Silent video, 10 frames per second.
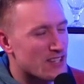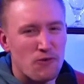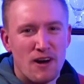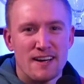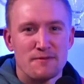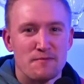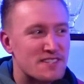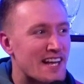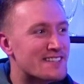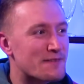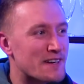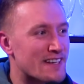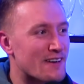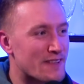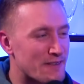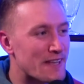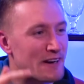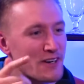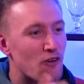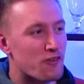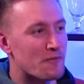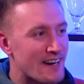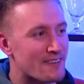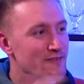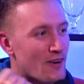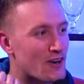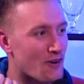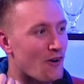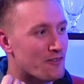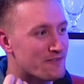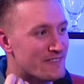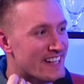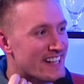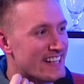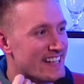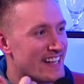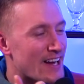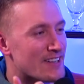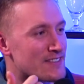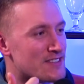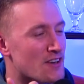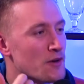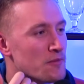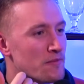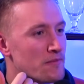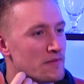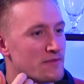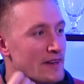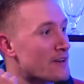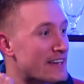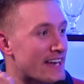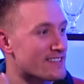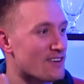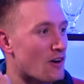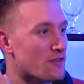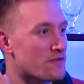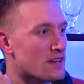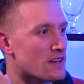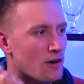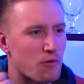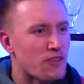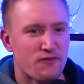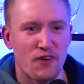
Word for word: I don't know why going I on censored myself out. there. And they went, you're from England. Fuck off. Yeah, and so Theo kicks off. Like, what the